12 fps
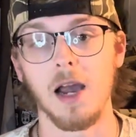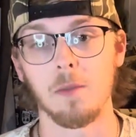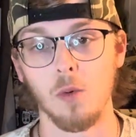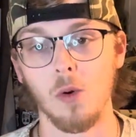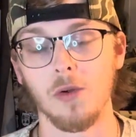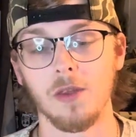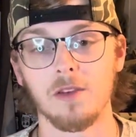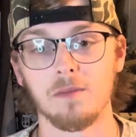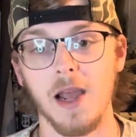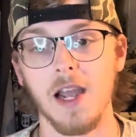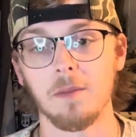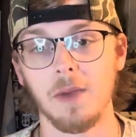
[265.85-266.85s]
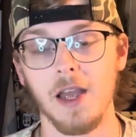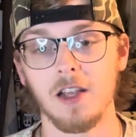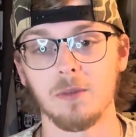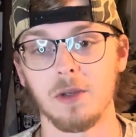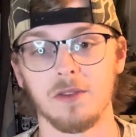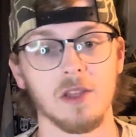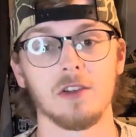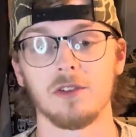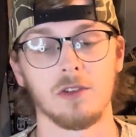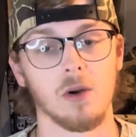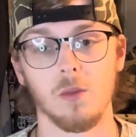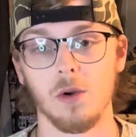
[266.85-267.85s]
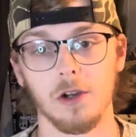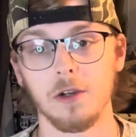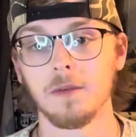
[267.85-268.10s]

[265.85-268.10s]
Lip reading: more of these MAC mags because they just don't work.